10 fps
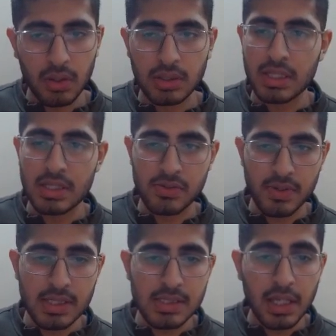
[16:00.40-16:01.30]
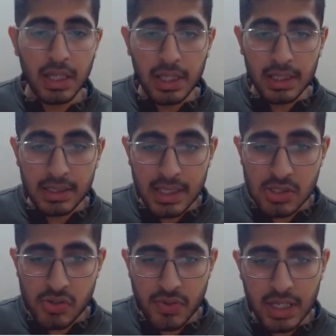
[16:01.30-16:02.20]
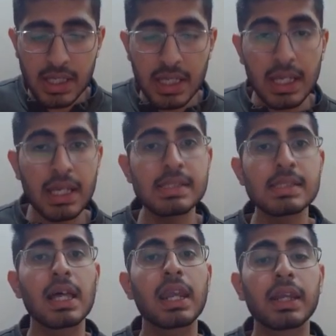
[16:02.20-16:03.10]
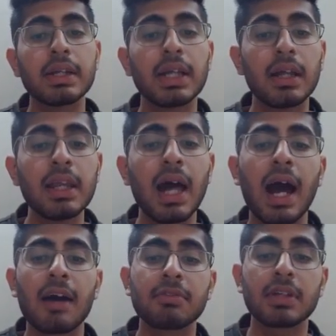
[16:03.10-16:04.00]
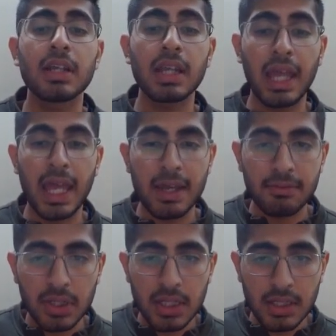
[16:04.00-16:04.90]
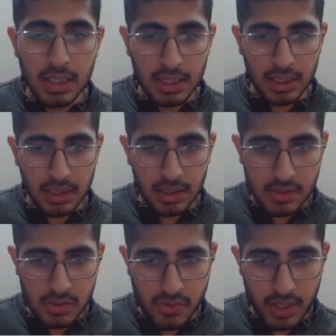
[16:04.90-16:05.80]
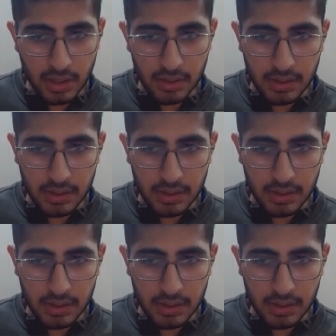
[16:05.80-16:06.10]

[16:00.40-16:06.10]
or three strings. This string is written after every string.